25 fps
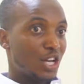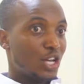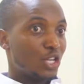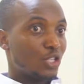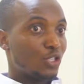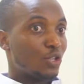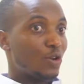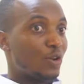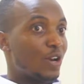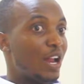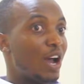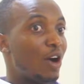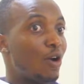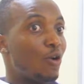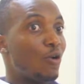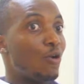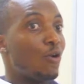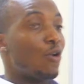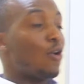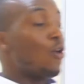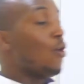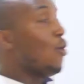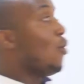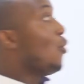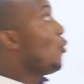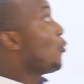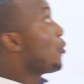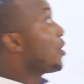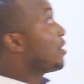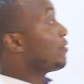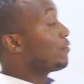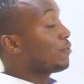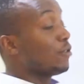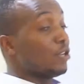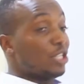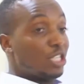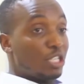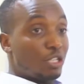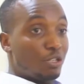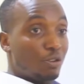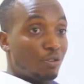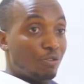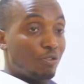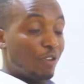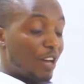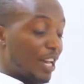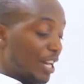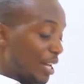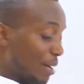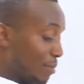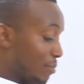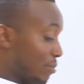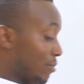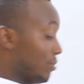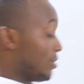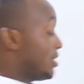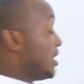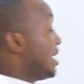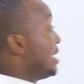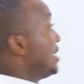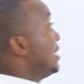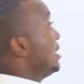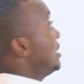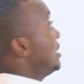So now we've got two variables, that